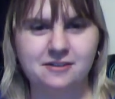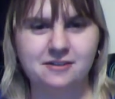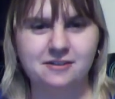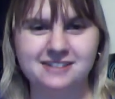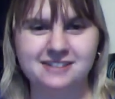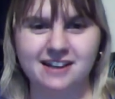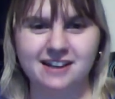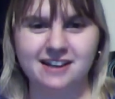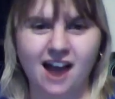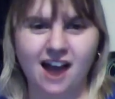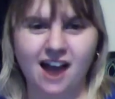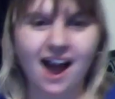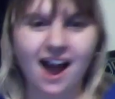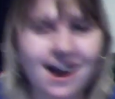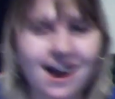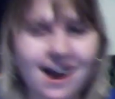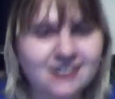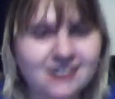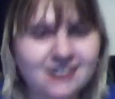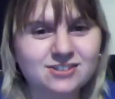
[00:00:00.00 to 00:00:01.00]
I was like,
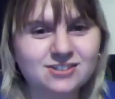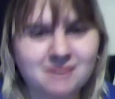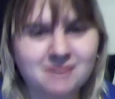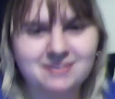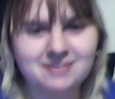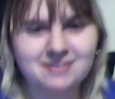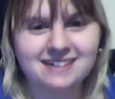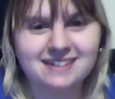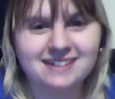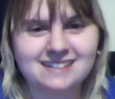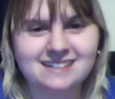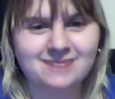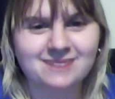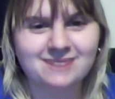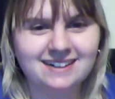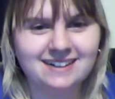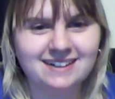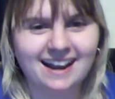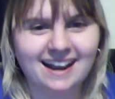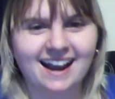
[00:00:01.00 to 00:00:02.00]
I just remember today's
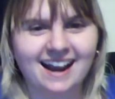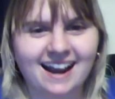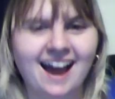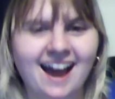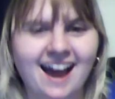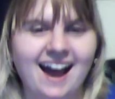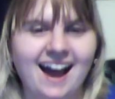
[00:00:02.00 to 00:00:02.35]
Monday.